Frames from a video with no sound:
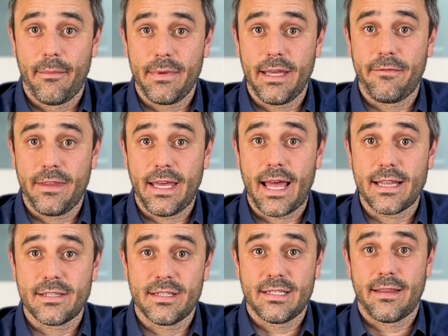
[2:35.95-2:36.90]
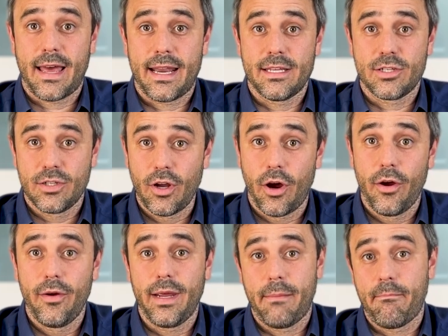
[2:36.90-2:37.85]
If the answer to that is no, it